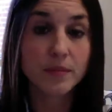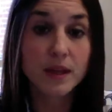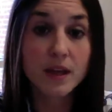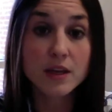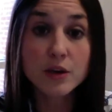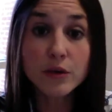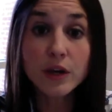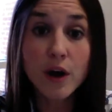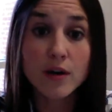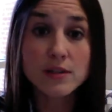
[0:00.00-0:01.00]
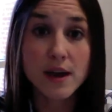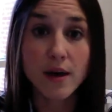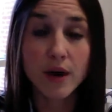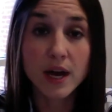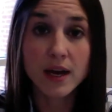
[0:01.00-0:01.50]
You could
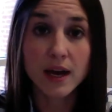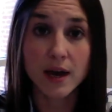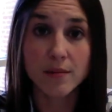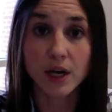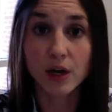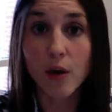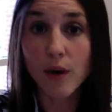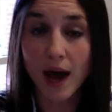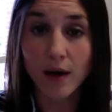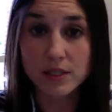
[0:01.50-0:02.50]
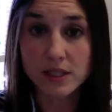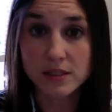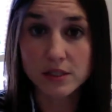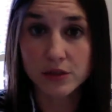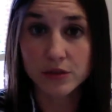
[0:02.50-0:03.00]
also go out
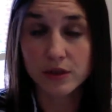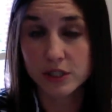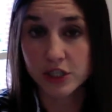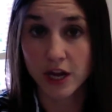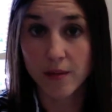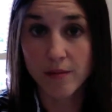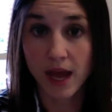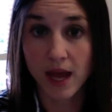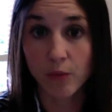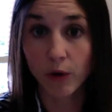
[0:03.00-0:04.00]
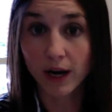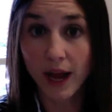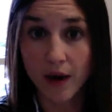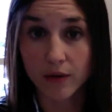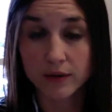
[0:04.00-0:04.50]
to the gym and work
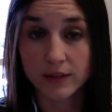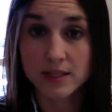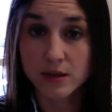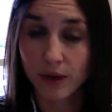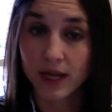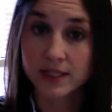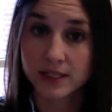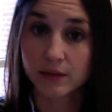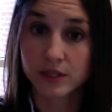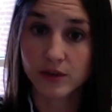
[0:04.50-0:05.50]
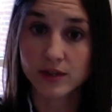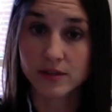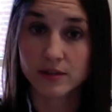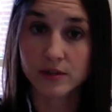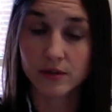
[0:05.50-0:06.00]
out. That's a way to deal with
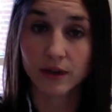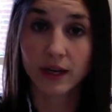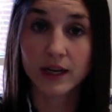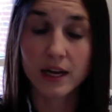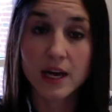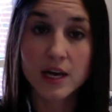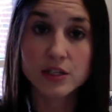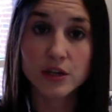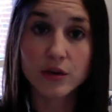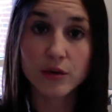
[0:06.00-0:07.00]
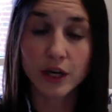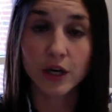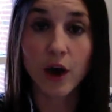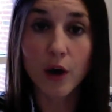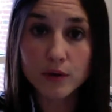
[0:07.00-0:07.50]
stressors, right? So you could
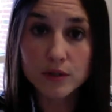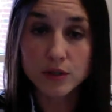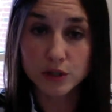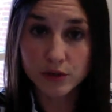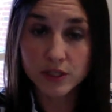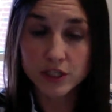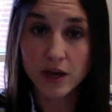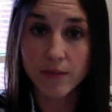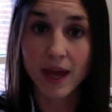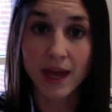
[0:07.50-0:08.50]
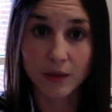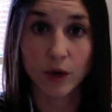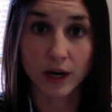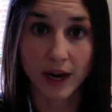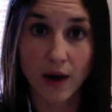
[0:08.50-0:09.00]
go to the gym and
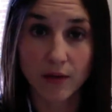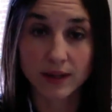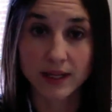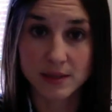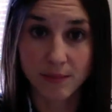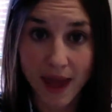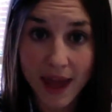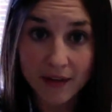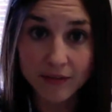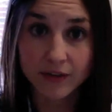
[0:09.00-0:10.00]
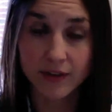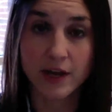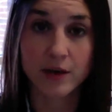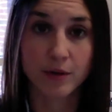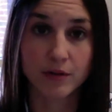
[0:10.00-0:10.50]
work out. That's a behavior that
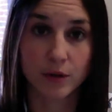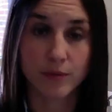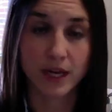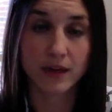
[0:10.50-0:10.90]
you're performing.